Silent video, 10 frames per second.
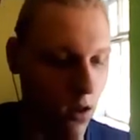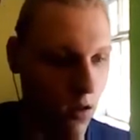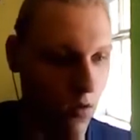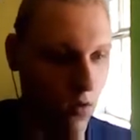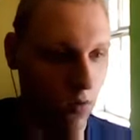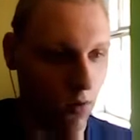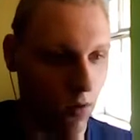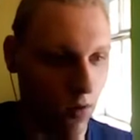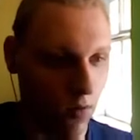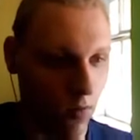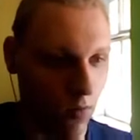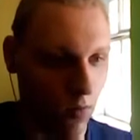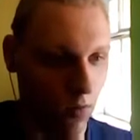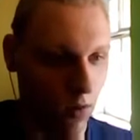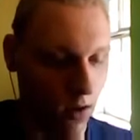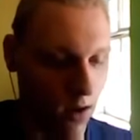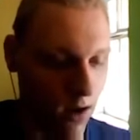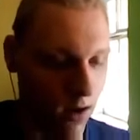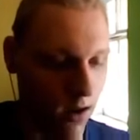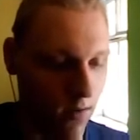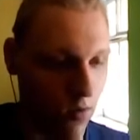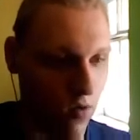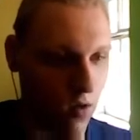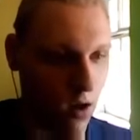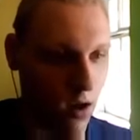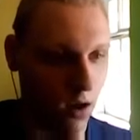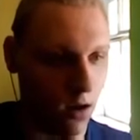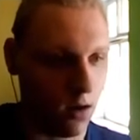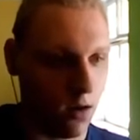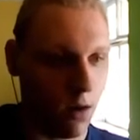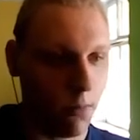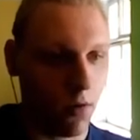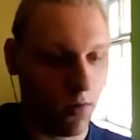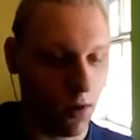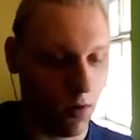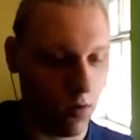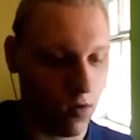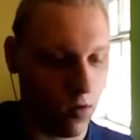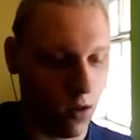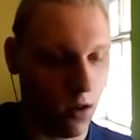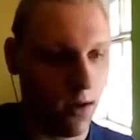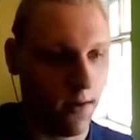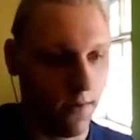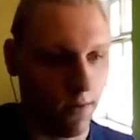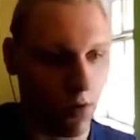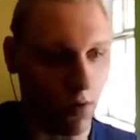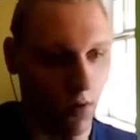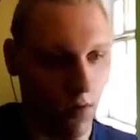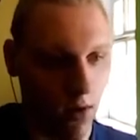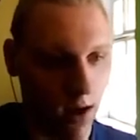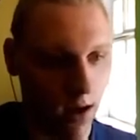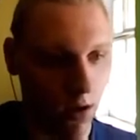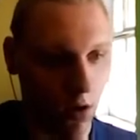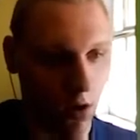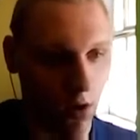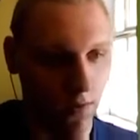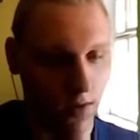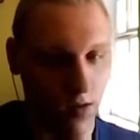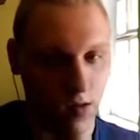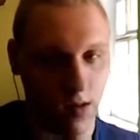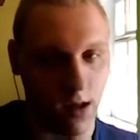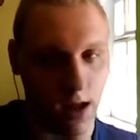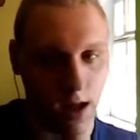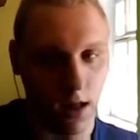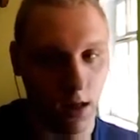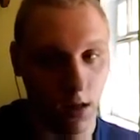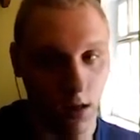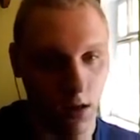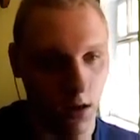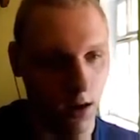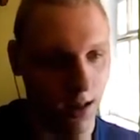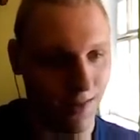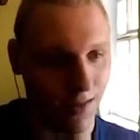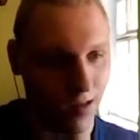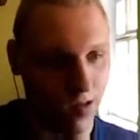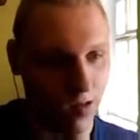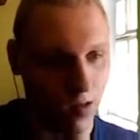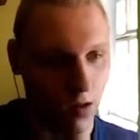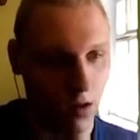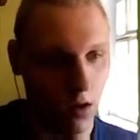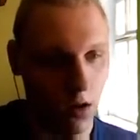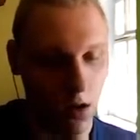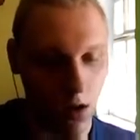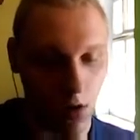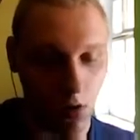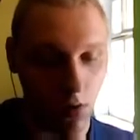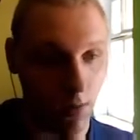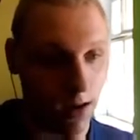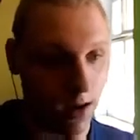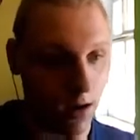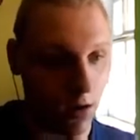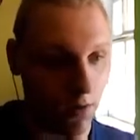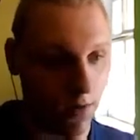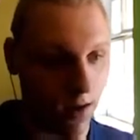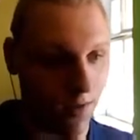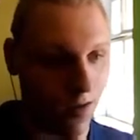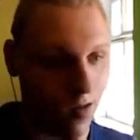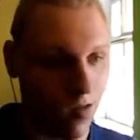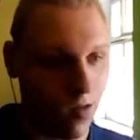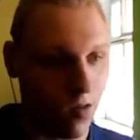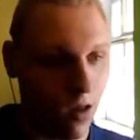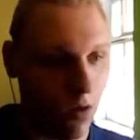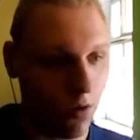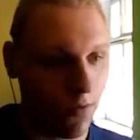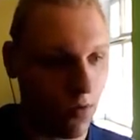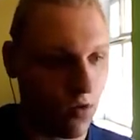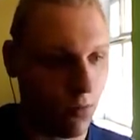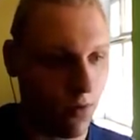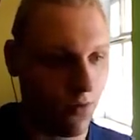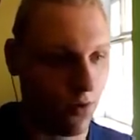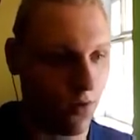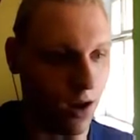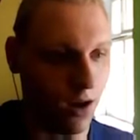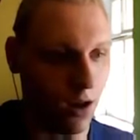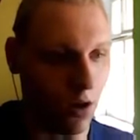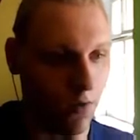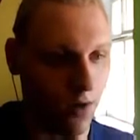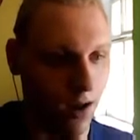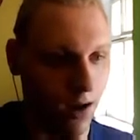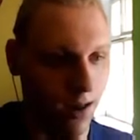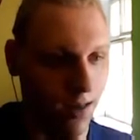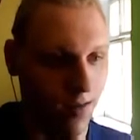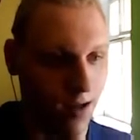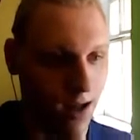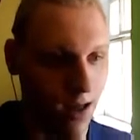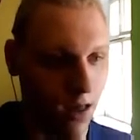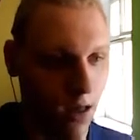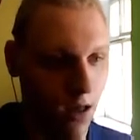So we're going to add the equal sign, the double quotes. Then we're going to end off this tag like this. Or we can end it off like this. This is a universal method of ending off a link tag.